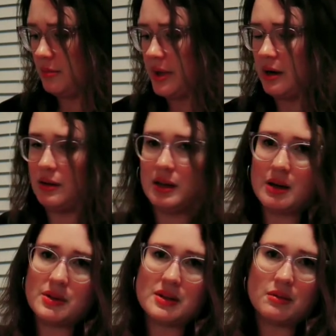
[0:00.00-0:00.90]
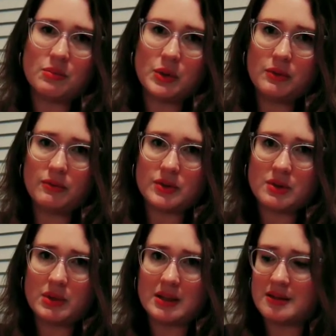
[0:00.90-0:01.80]
Apparently I was in a mood for
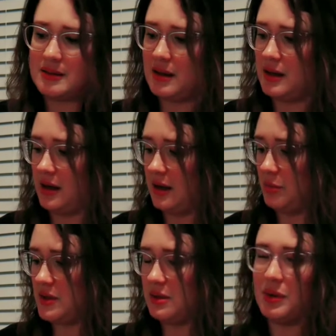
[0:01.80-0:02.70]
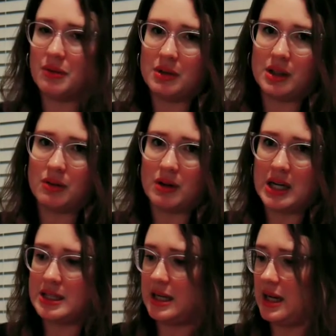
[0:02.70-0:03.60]
something sunny. It must have been a really
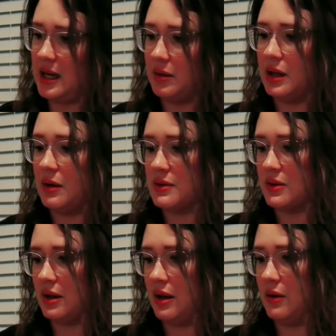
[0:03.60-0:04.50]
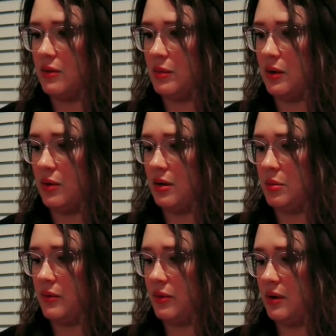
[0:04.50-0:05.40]
gray day when I was looking over my order
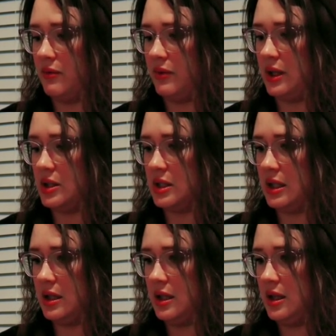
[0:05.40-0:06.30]
before I finished it.